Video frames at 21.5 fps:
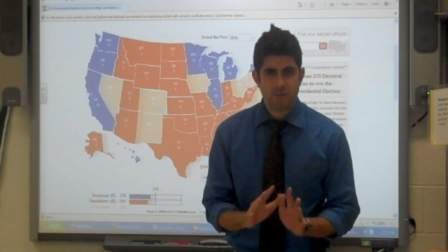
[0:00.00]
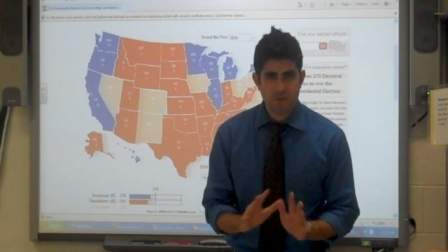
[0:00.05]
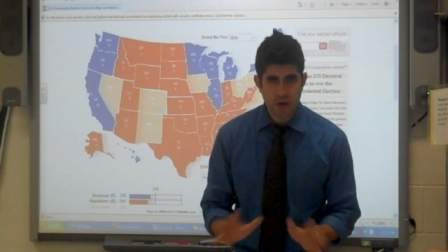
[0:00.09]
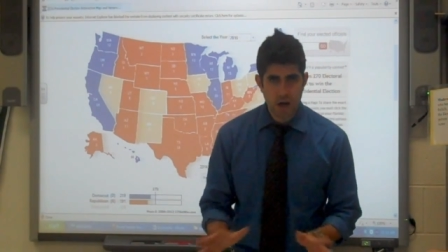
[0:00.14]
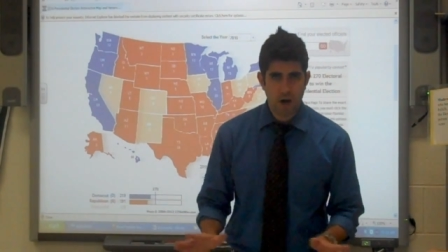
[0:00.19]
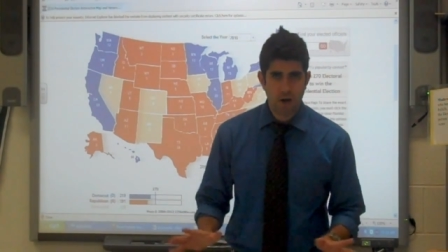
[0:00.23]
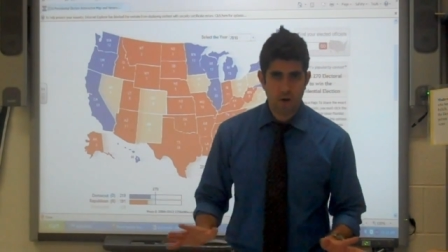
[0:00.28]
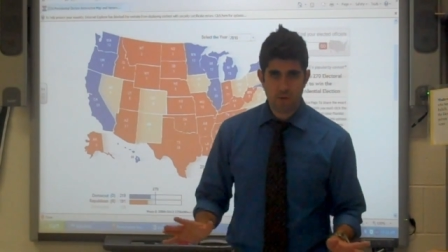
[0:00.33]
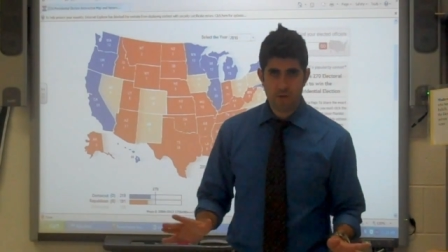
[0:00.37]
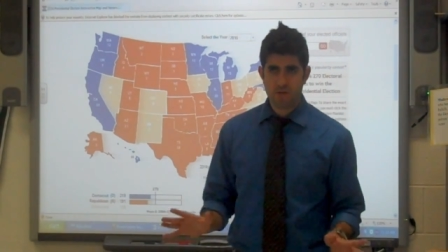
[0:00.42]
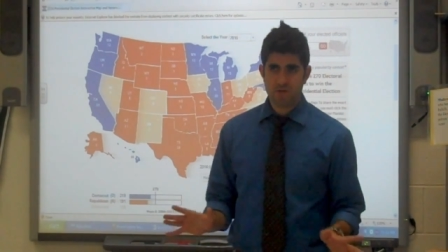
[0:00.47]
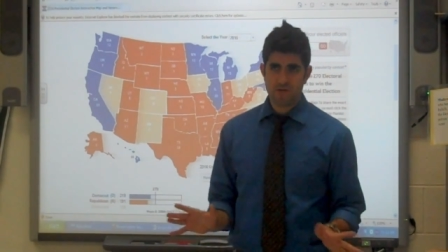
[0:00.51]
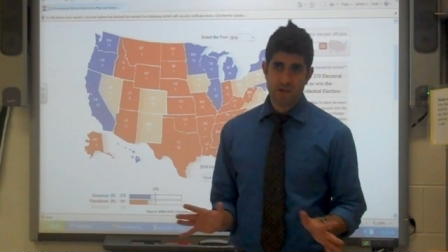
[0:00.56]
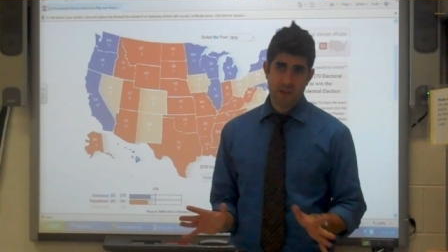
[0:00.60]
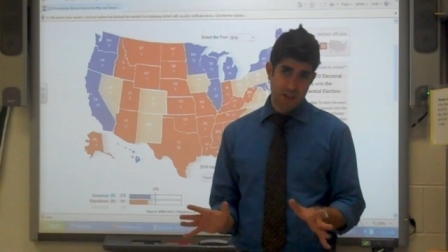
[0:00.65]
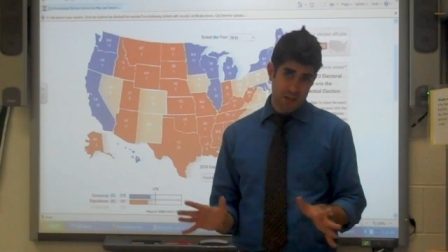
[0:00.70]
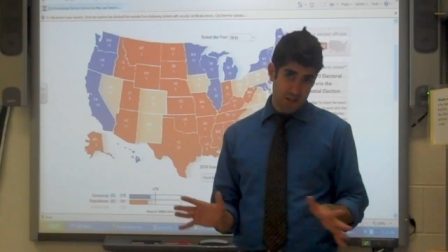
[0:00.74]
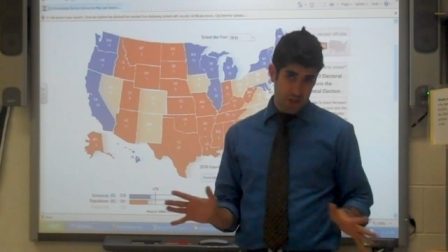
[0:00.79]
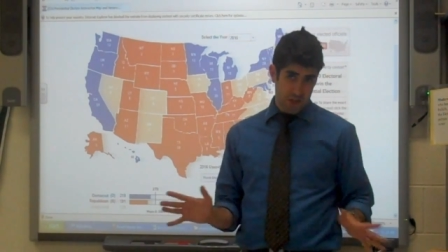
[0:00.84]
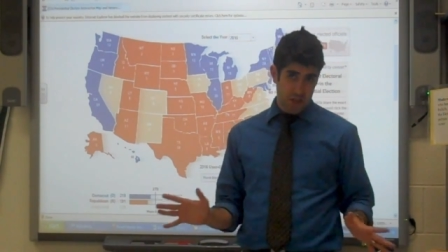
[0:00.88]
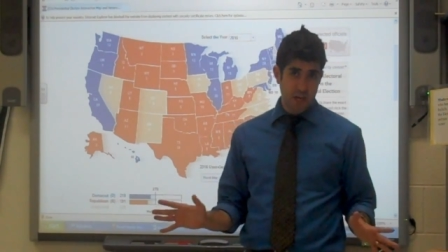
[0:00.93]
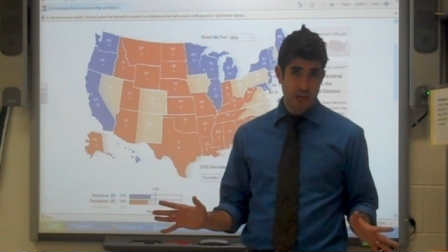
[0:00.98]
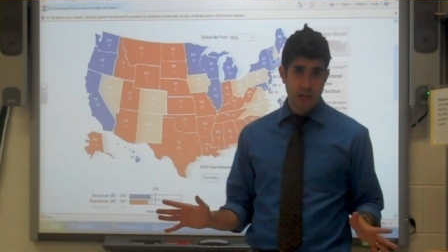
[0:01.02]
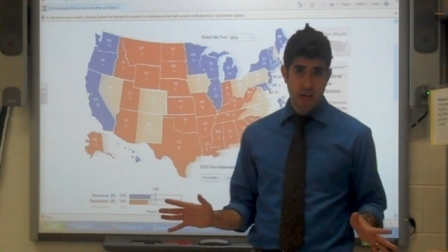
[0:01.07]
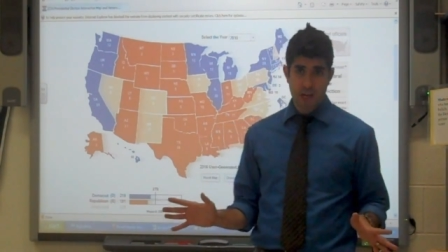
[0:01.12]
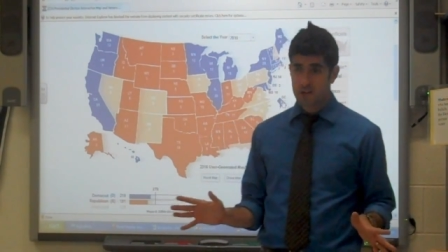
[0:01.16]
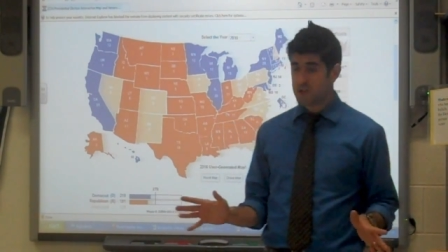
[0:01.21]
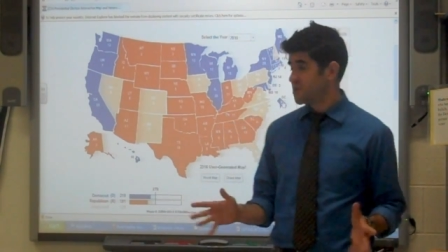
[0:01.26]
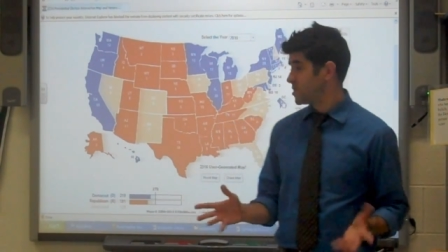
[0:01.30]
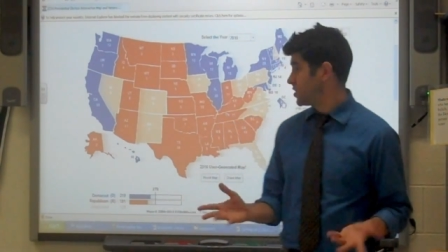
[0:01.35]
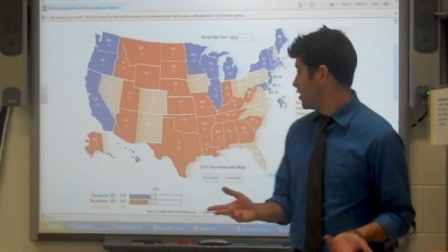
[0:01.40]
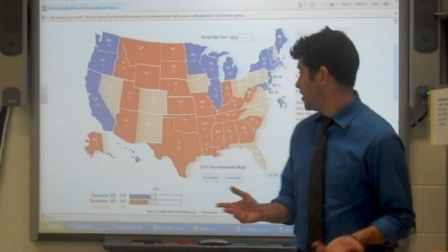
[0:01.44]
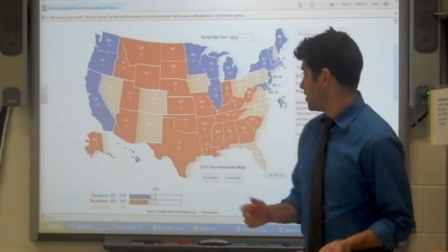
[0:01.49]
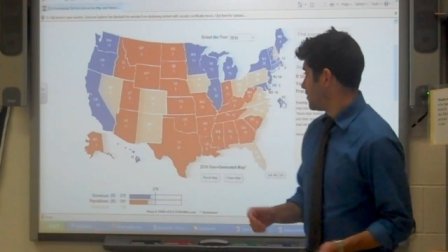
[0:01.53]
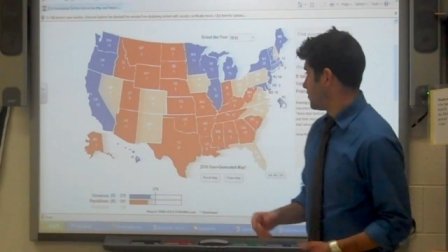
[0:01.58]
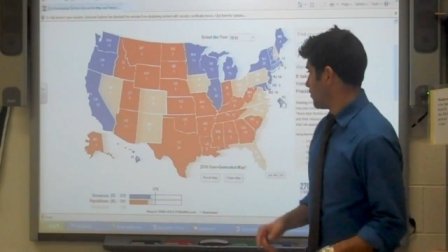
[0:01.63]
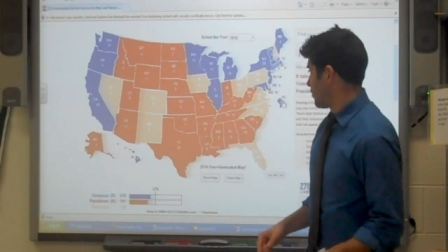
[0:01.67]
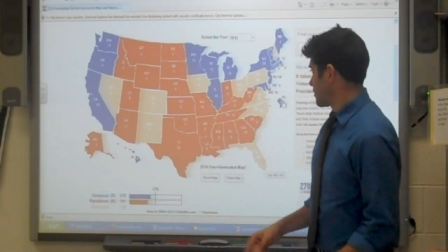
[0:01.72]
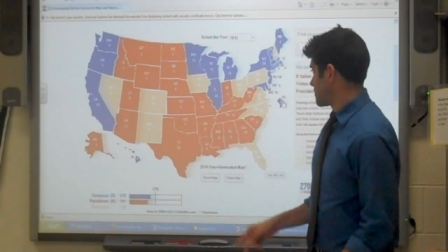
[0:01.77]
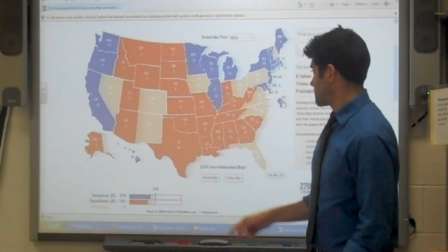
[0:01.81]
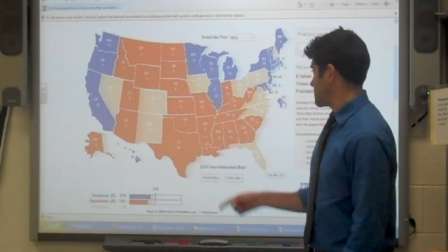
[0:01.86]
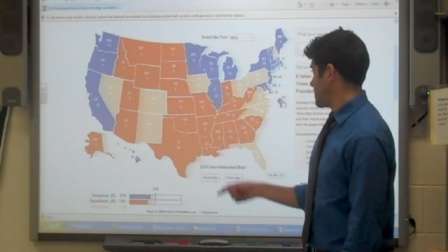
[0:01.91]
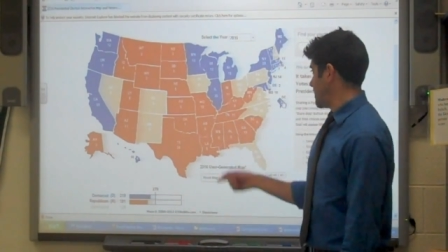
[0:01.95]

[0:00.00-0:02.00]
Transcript: No, things change. For